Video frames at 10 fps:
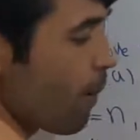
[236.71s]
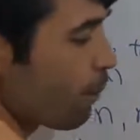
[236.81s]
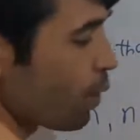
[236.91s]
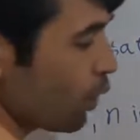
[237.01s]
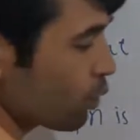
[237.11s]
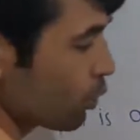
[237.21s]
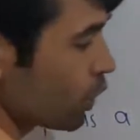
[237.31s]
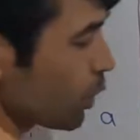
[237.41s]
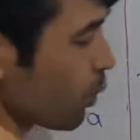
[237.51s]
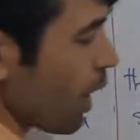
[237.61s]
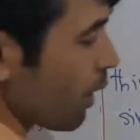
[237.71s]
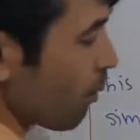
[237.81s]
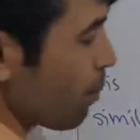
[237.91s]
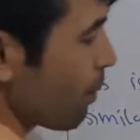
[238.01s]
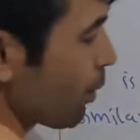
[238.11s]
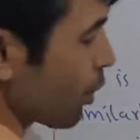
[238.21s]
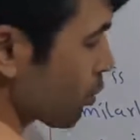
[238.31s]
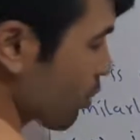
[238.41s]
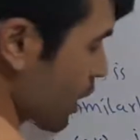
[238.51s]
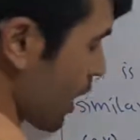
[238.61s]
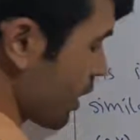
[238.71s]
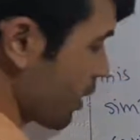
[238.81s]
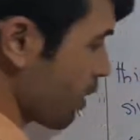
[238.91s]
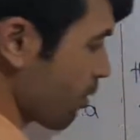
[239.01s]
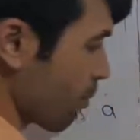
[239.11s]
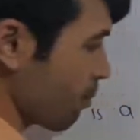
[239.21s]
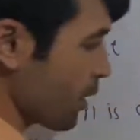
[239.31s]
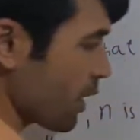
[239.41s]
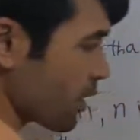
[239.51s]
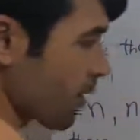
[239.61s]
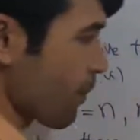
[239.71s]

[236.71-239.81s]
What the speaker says: belongs to G, where P belongs to Z. P is